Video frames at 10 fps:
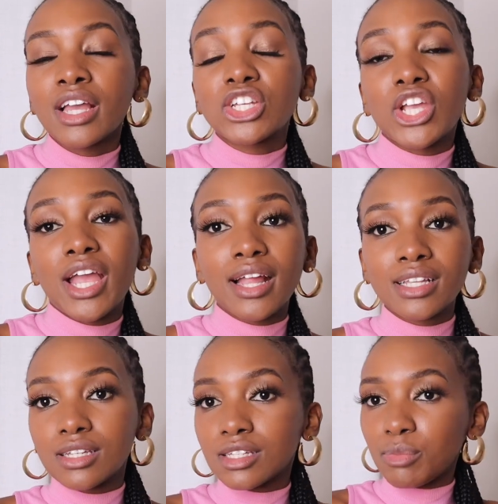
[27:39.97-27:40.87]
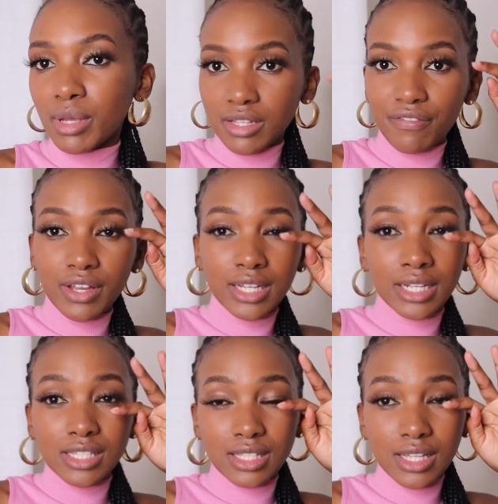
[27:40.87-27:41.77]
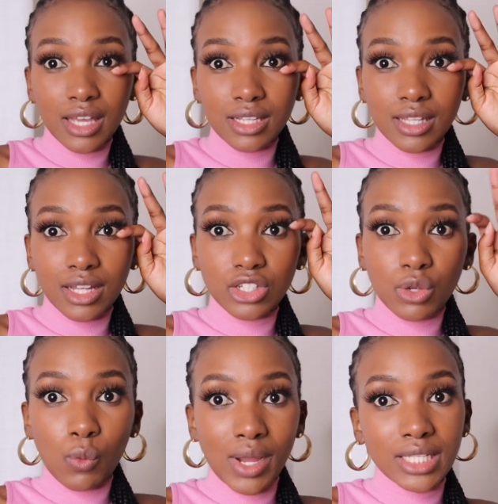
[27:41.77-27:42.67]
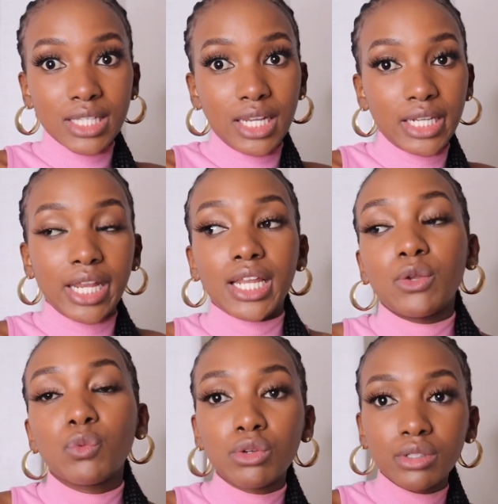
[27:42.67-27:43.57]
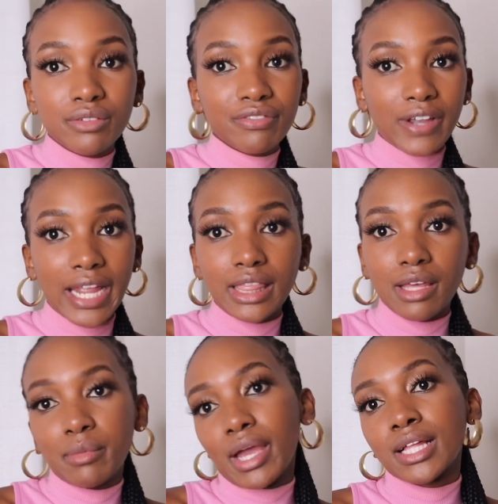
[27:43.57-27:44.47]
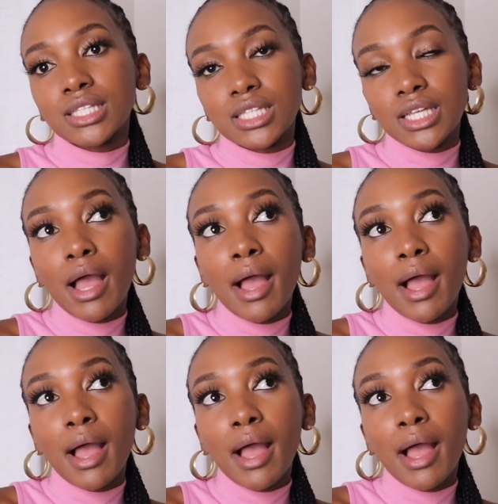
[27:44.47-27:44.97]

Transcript: she had specific sneakers that she wanted, and then we couldn't find them at